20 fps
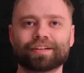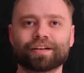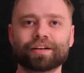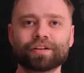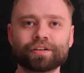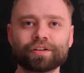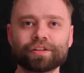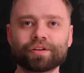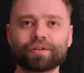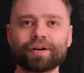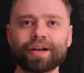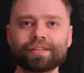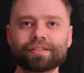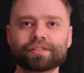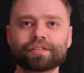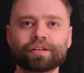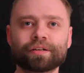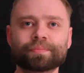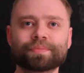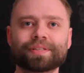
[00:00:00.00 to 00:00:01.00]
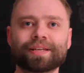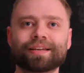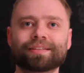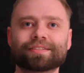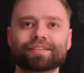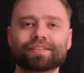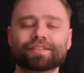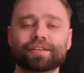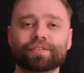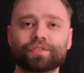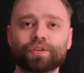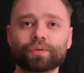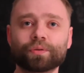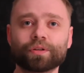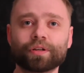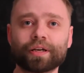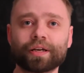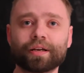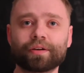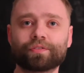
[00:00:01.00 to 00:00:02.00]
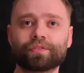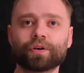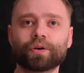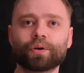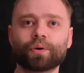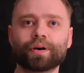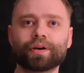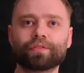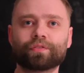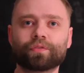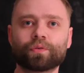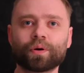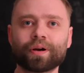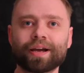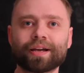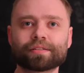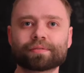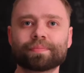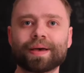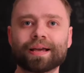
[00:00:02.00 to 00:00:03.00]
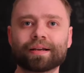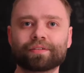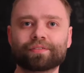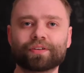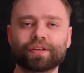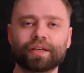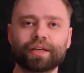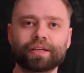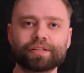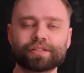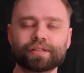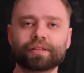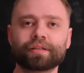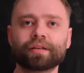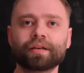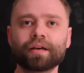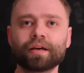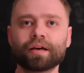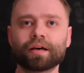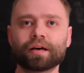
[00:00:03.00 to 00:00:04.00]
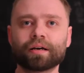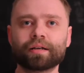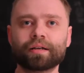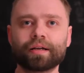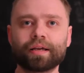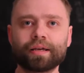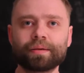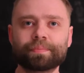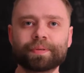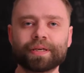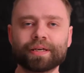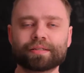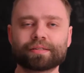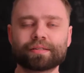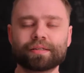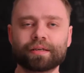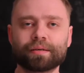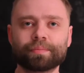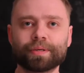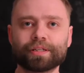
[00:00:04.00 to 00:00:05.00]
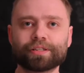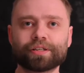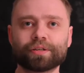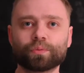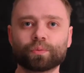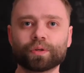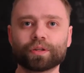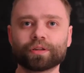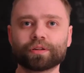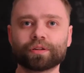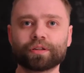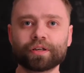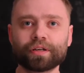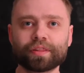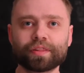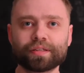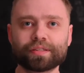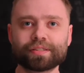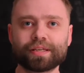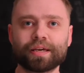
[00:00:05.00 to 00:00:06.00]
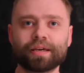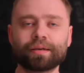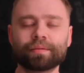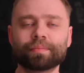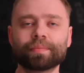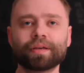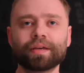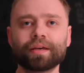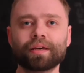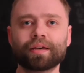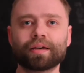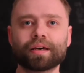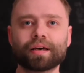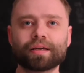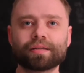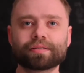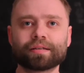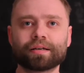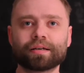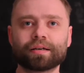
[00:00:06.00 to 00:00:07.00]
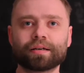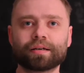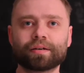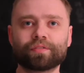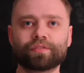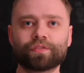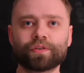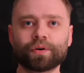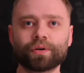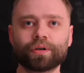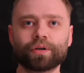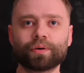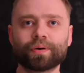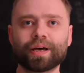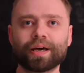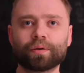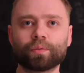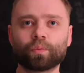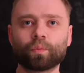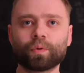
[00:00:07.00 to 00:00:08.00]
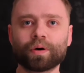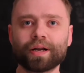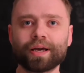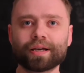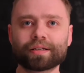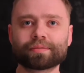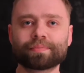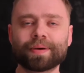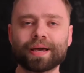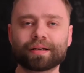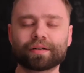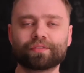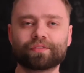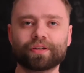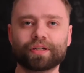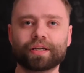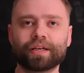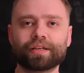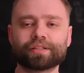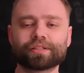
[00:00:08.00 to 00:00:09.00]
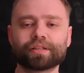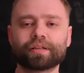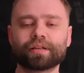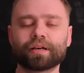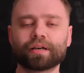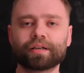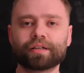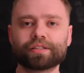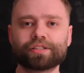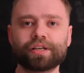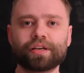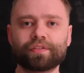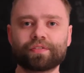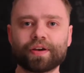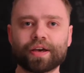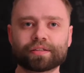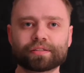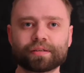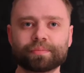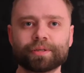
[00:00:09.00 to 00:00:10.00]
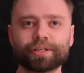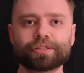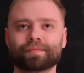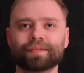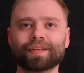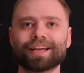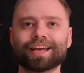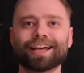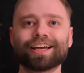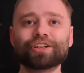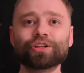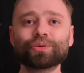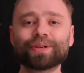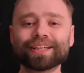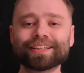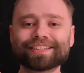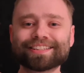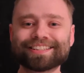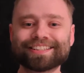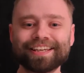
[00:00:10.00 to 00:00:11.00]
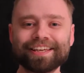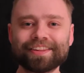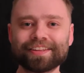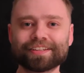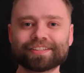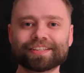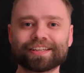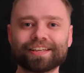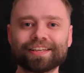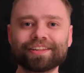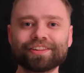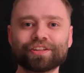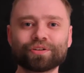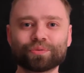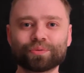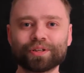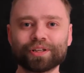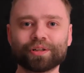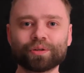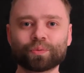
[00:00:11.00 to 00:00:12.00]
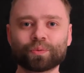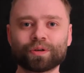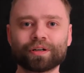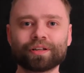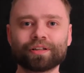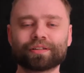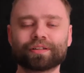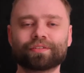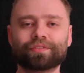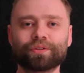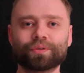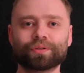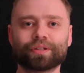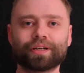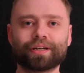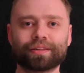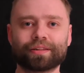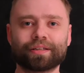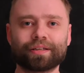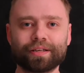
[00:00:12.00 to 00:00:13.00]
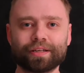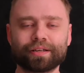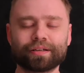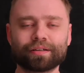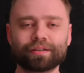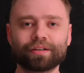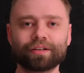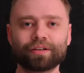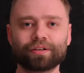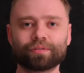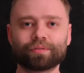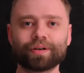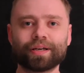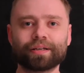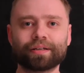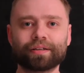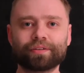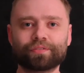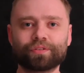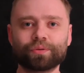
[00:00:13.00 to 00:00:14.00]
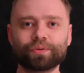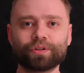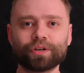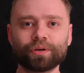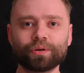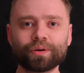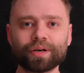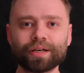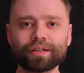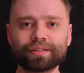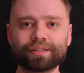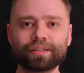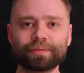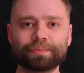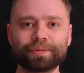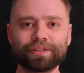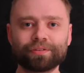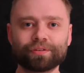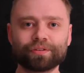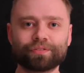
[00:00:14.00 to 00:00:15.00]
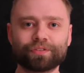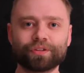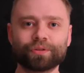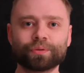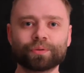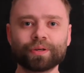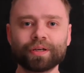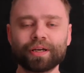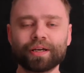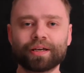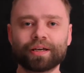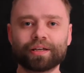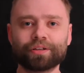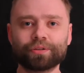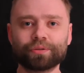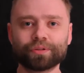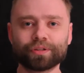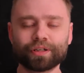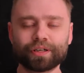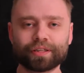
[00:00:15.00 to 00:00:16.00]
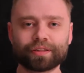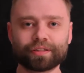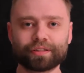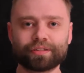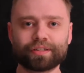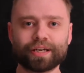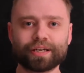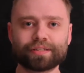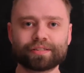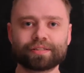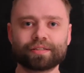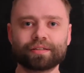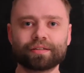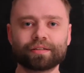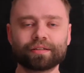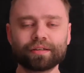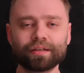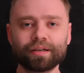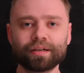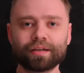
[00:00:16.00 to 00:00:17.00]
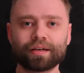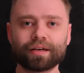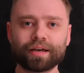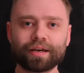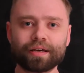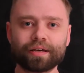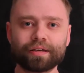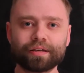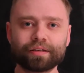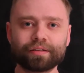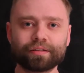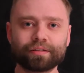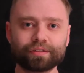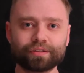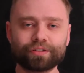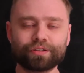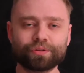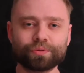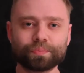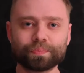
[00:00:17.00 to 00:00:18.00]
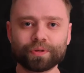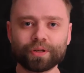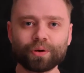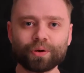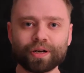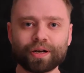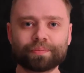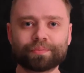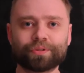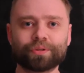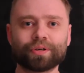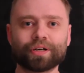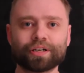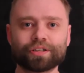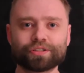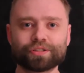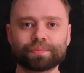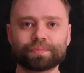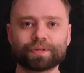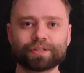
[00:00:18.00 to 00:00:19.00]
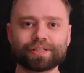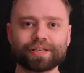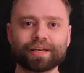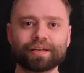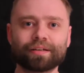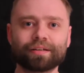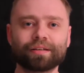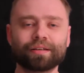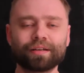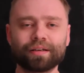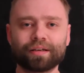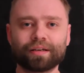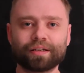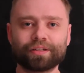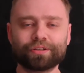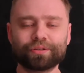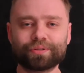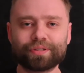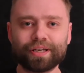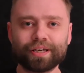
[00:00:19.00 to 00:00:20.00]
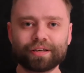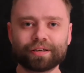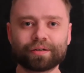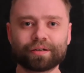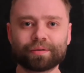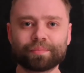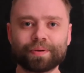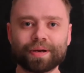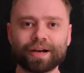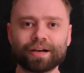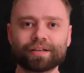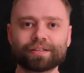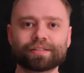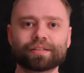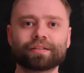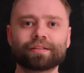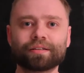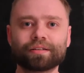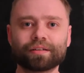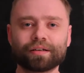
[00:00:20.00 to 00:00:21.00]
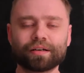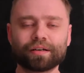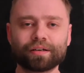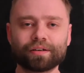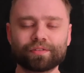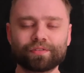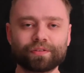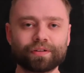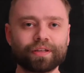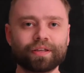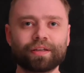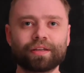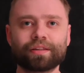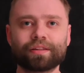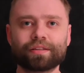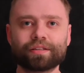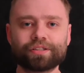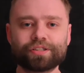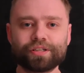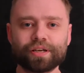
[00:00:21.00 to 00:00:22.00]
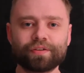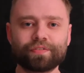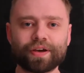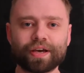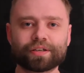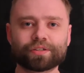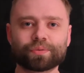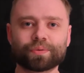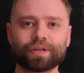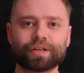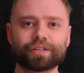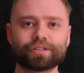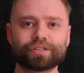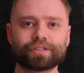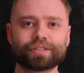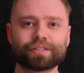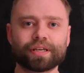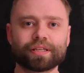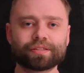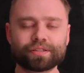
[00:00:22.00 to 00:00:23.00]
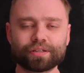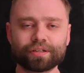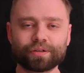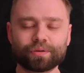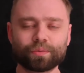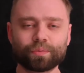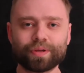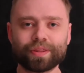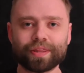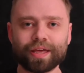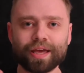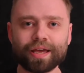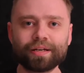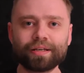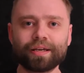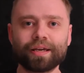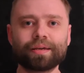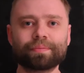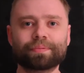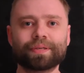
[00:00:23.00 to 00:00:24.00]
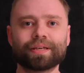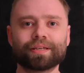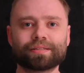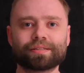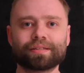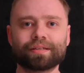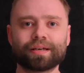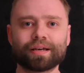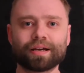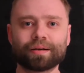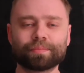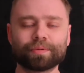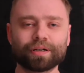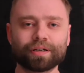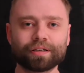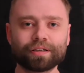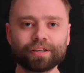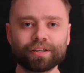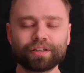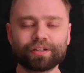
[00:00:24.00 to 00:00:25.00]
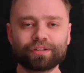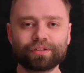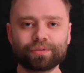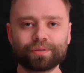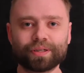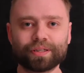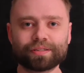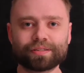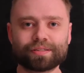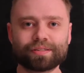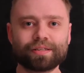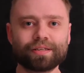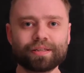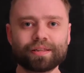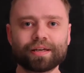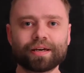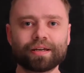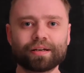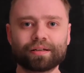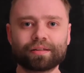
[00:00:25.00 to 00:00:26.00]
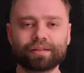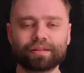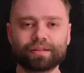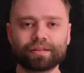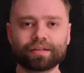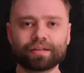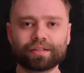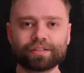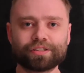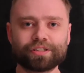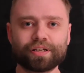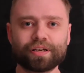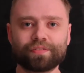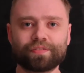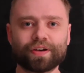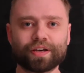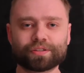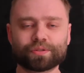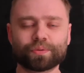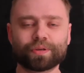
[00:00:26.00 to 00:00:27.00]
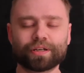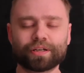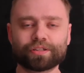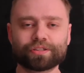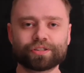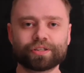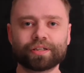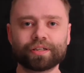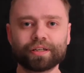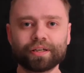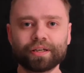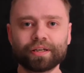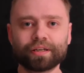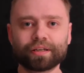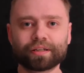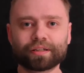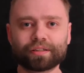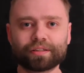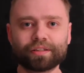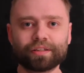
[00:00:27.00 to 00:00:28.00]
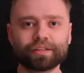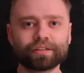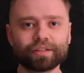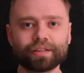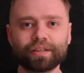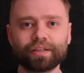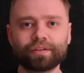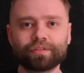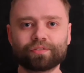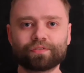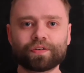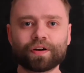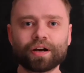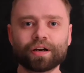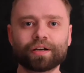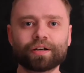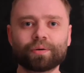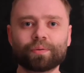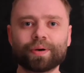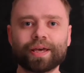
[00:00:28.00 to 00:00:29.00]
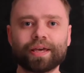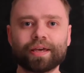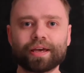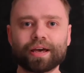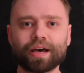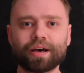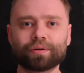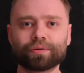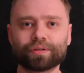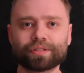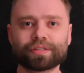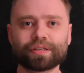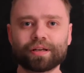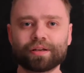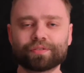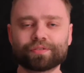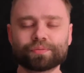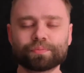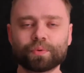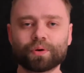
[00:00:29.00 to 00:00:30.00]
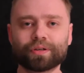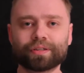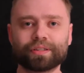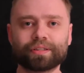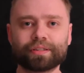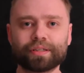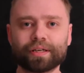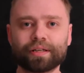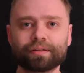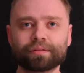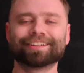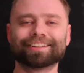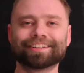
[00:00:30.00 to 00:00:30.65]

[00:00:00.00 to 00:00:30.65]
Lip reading: Under the right circumstances, if you look at a photo at 4x magnification on an APS-C image, it will look the same as a photo at 1x magnification on a GFX image. And you can see this in the real world if you look at the data, right? If you go on DP Review and you look at their test scene and you blow it up to 100% and you take a comparison of the GFX 100 sensor with any APS-C camera, you can see that the GFX 100 clearly far and away outresolves more detail.